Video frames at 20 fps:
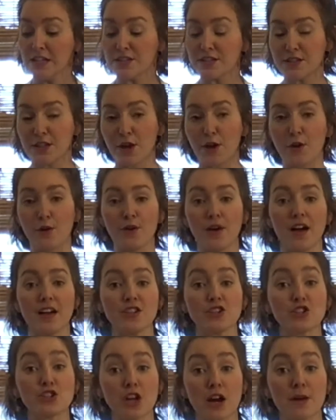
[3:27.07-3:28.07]
So a
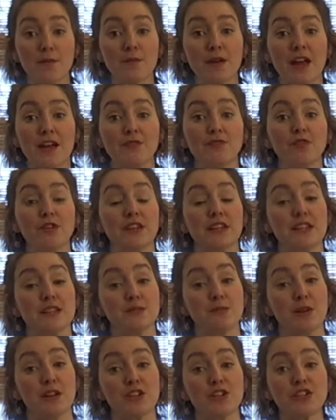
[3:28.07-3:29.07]
sharp knife really is
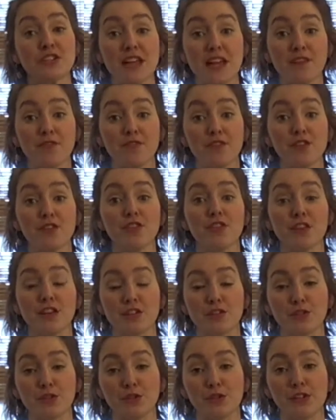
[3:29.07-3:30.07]
much safer than a
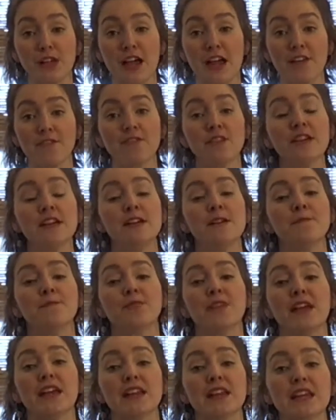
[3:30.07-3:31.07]
dull knife,
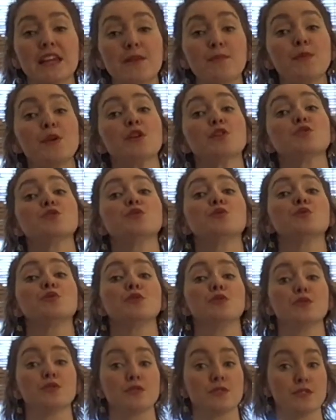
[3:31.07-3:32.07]
and keeping your
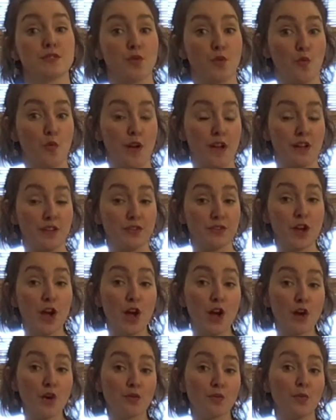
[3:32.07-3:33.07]
tools well
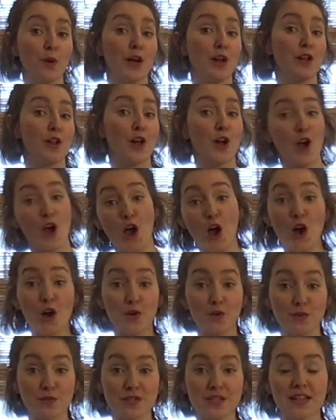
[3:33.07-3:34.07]

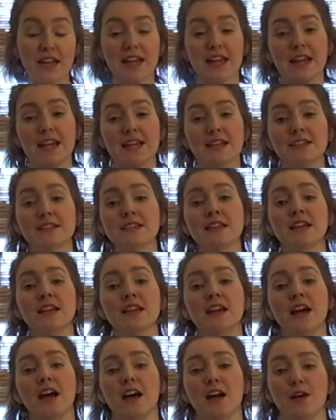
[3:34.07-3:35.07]
honed, I guess,
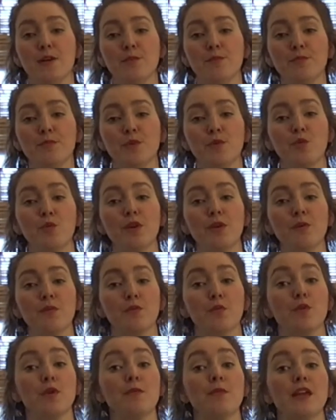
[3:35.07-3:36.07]
will
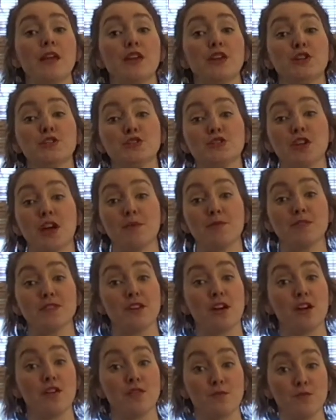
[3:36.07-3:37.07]
make your job as
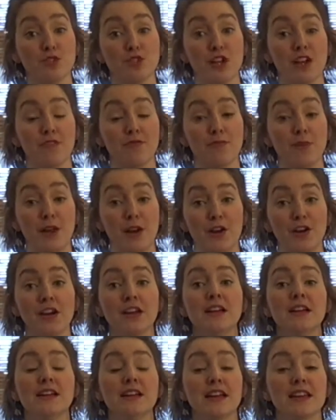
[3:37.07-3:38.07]
a home chef better.
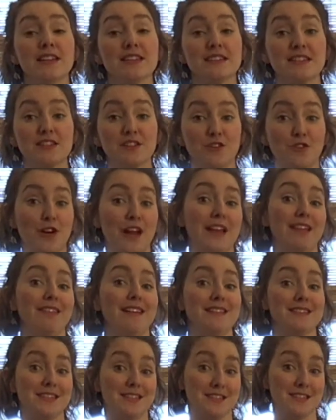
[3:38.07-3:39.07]
And this is a great
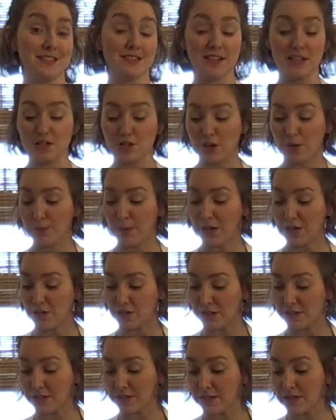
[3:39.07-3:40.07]
lesson to teach our
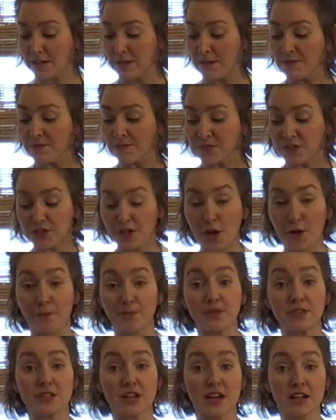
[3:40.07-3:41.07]
patients. So,
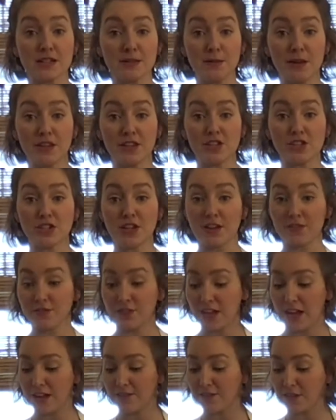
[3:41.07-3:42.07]
talked about the chef
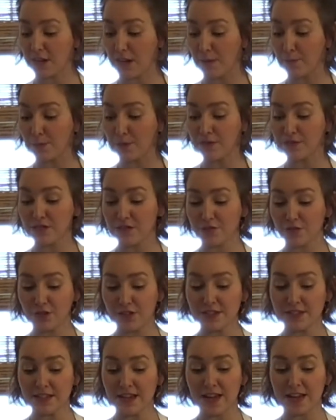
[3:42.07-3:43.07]
knife, a couple of
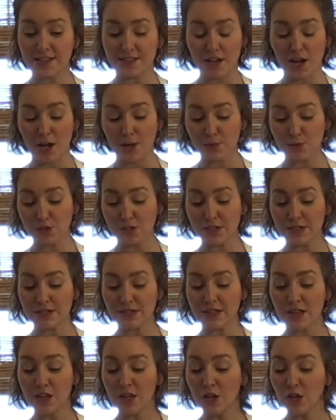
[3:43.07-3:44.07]
different size
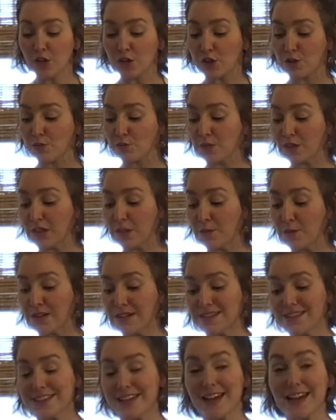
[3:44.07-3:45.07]
options. You really want
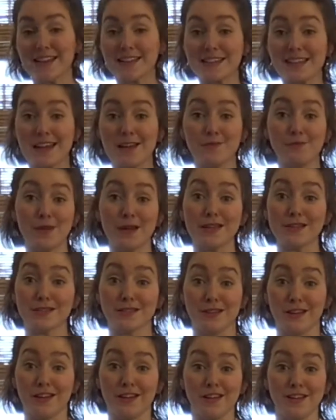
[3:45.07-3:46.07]
to size that based
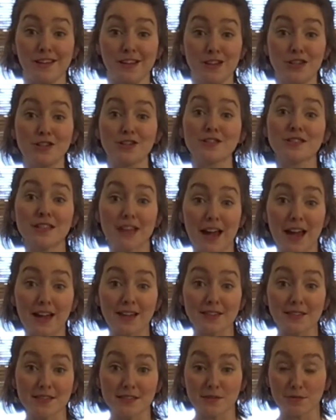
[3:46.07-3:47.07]
on your
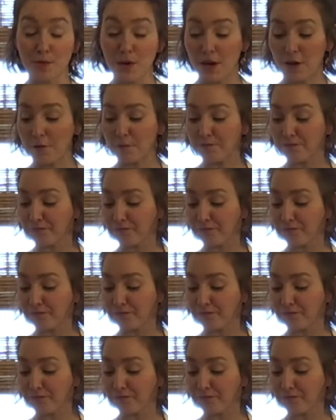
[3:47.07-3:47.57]
size as well.